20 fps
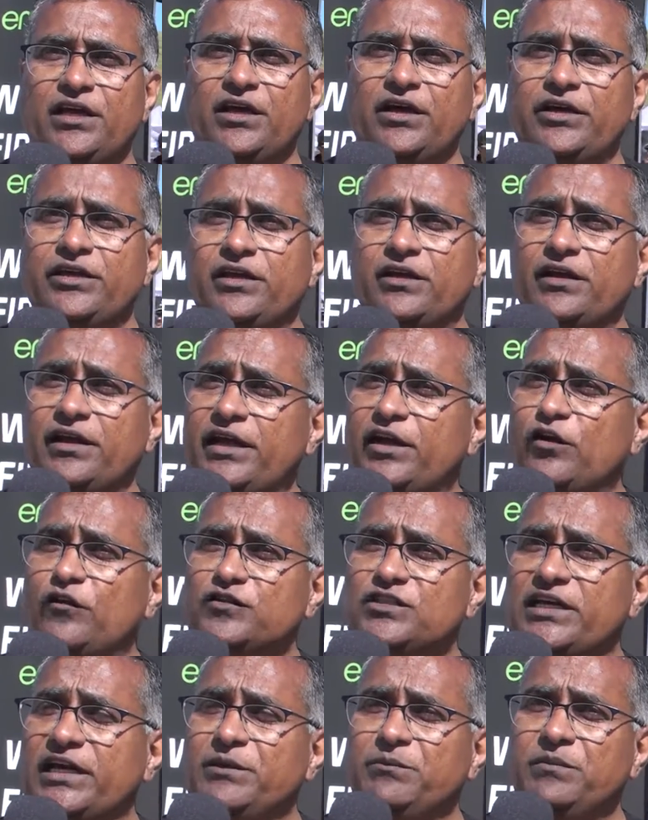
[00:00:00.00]
a year ahead
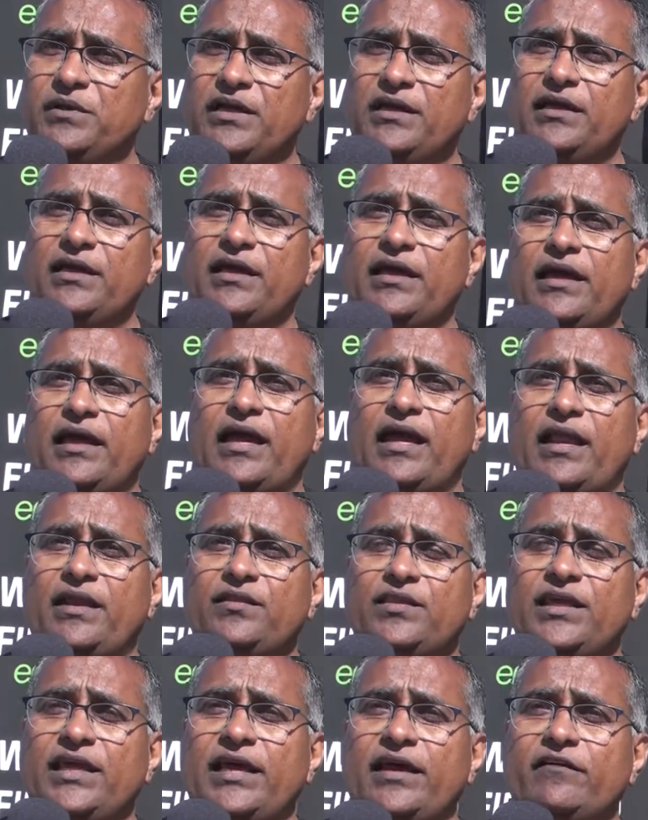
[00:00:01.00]
of time,
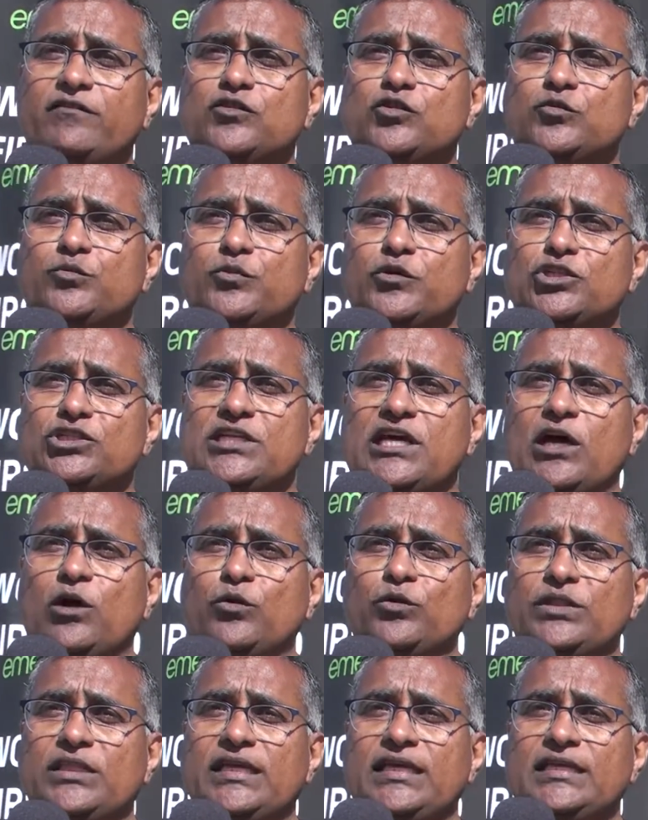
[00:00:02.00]
and they have to put
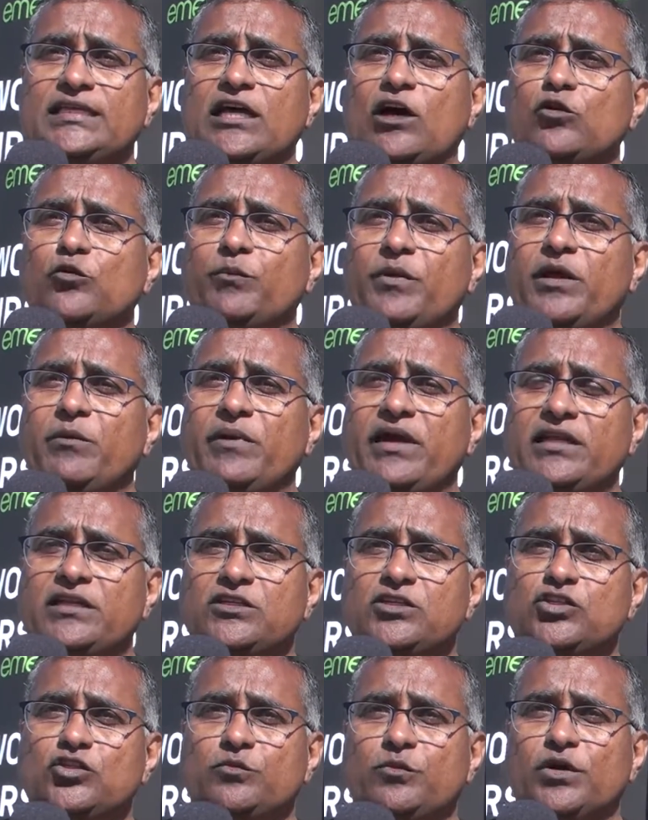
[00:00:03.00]
down the down
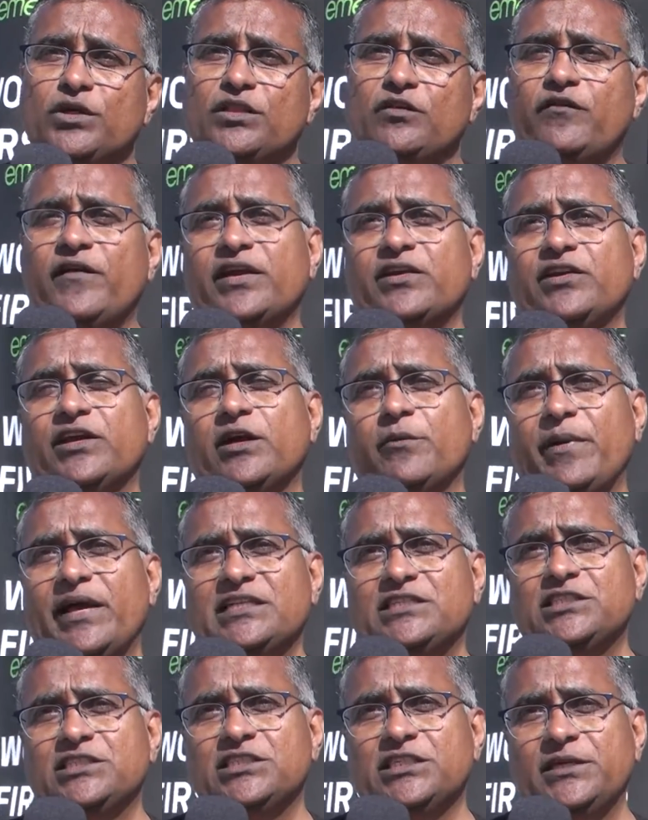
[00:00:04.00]
payment to book the factory
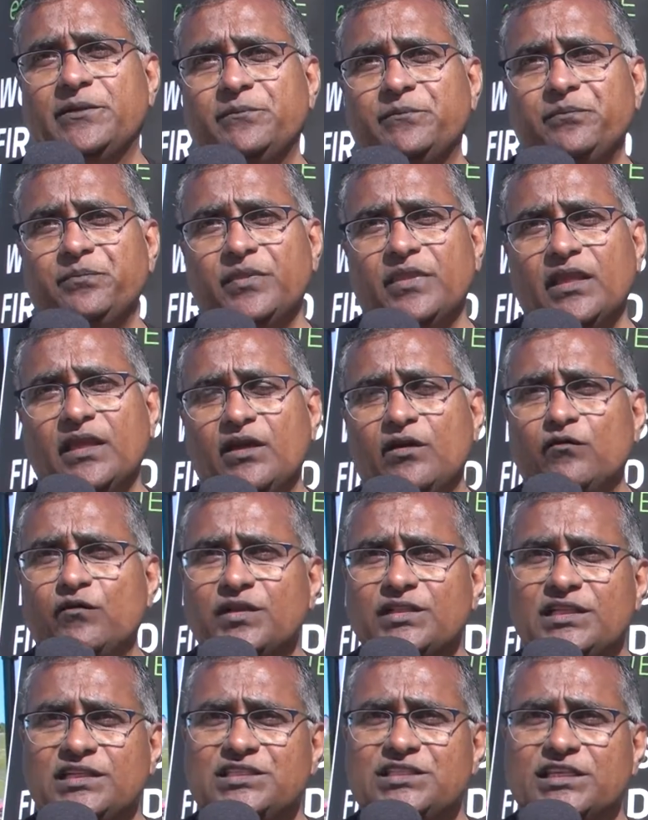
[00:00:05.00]
capacity.
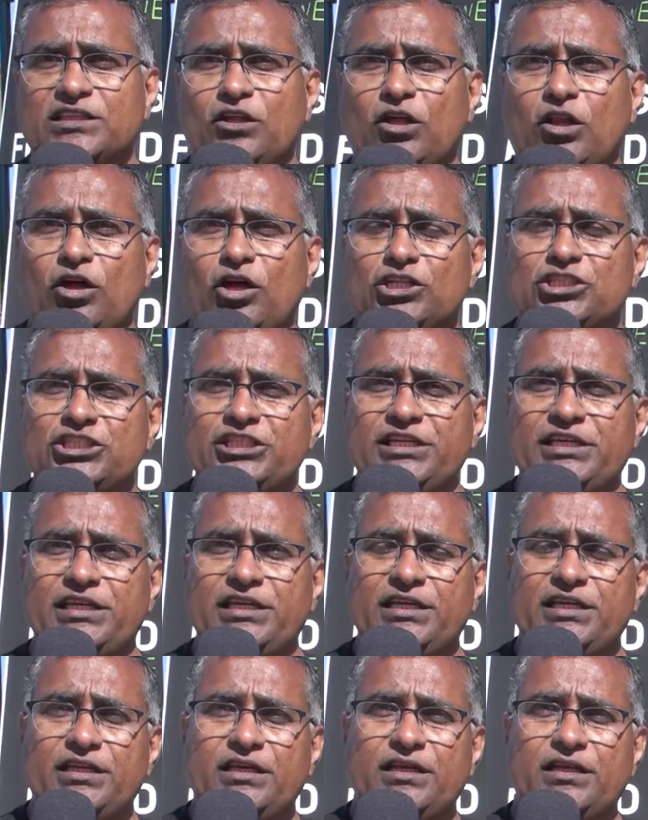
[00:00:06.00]
With this
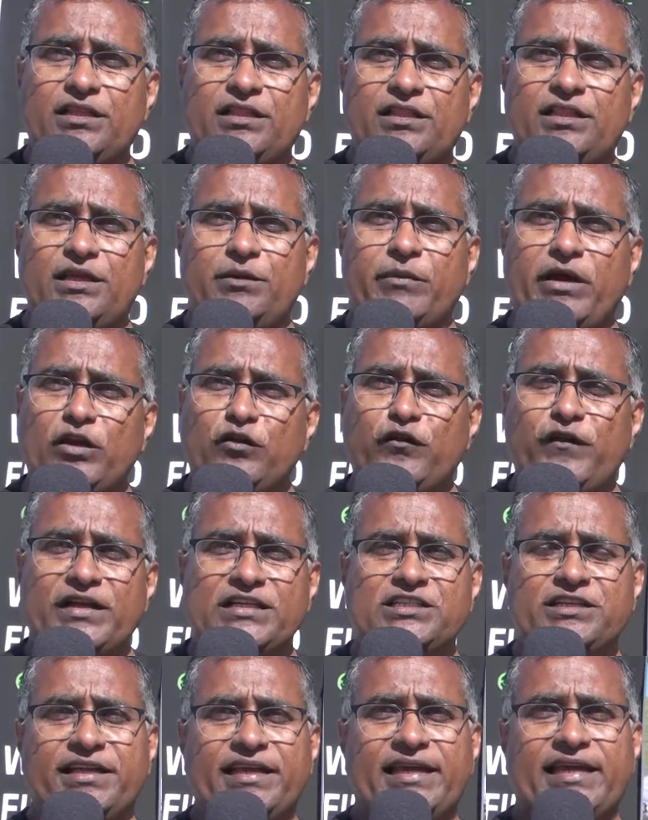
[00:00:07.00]
technology, the
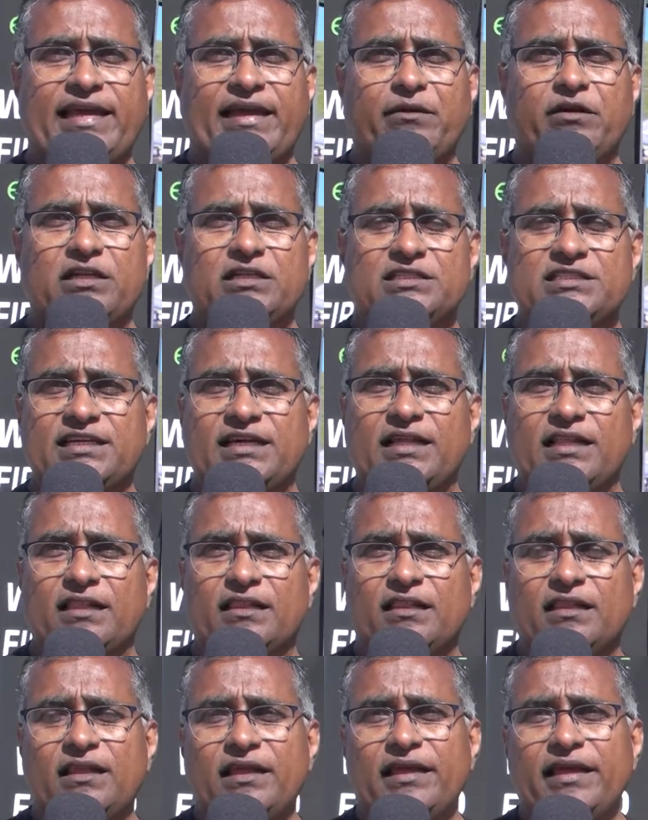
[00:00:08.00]
manufacturing
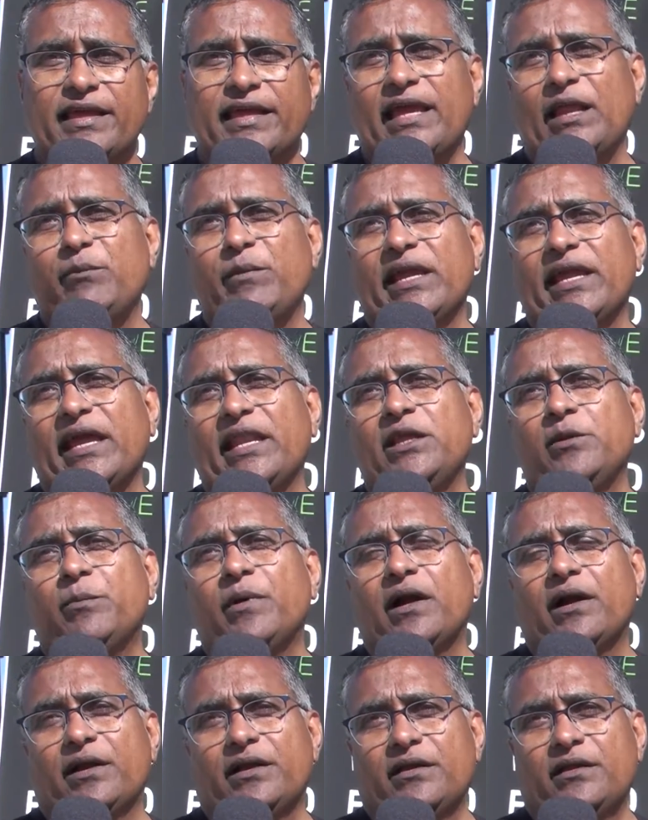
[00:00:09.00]
cell can make any
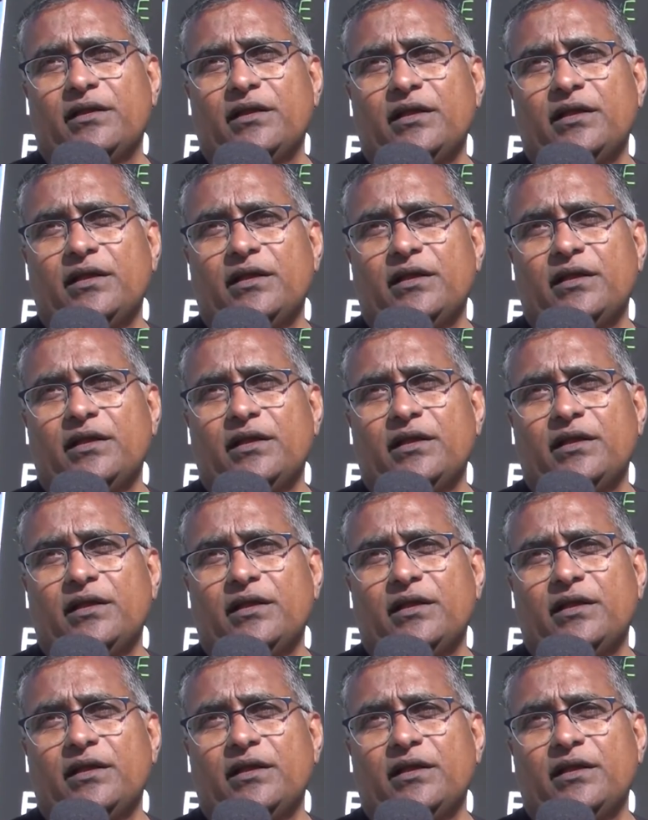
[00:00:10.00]
part.